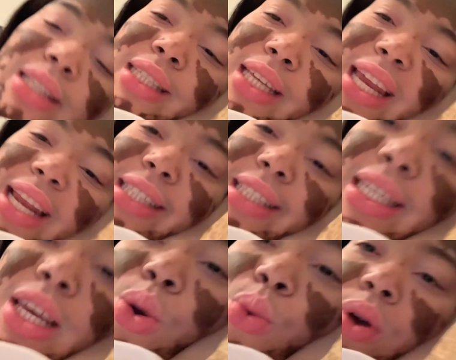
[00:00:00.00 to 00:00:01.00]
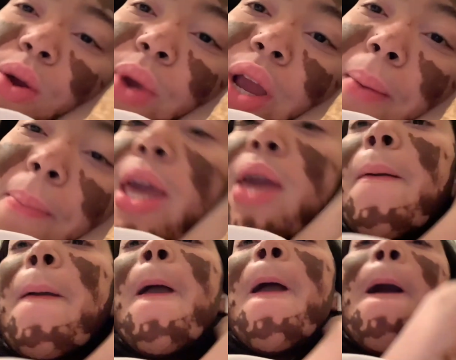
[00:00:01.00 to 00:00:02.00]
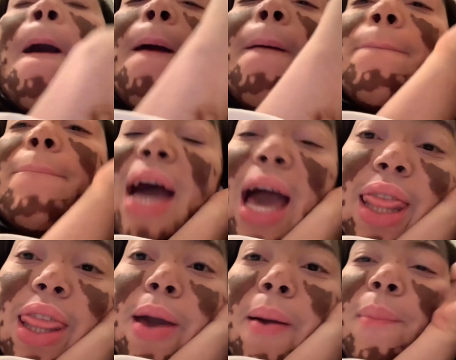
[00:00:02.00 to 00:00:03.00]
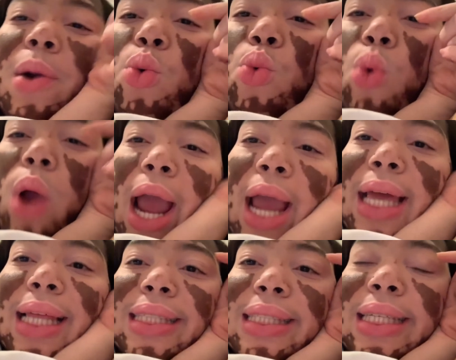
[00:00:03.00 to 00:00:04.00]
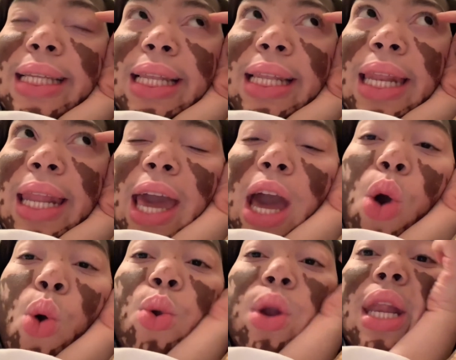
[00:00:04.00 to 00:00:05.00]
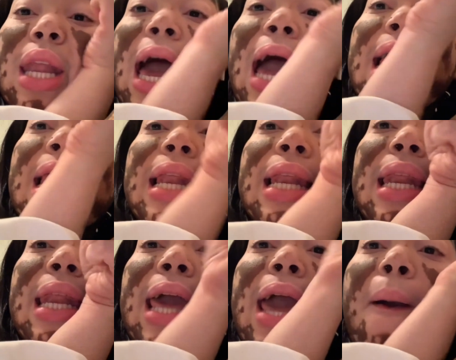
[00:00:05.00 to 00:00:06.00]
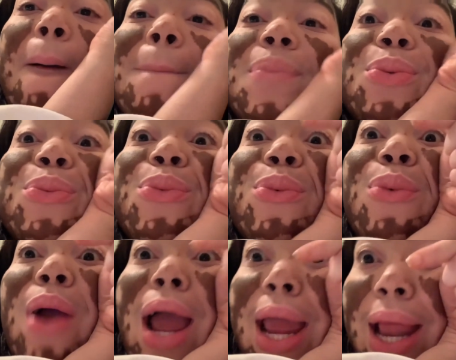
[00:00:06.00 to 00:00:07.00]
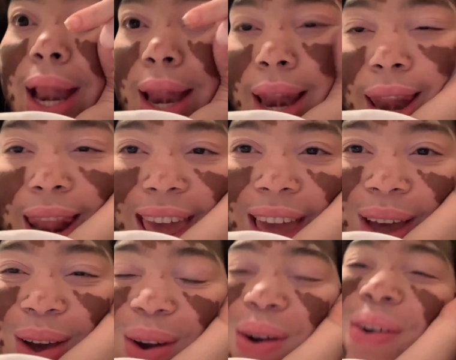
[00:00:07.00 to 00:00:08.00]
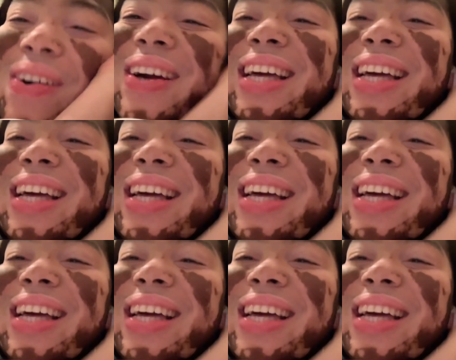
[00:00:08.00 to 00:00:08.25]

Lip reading: 10 out of 10 would recommend. Buy them right now. Not now, but right now.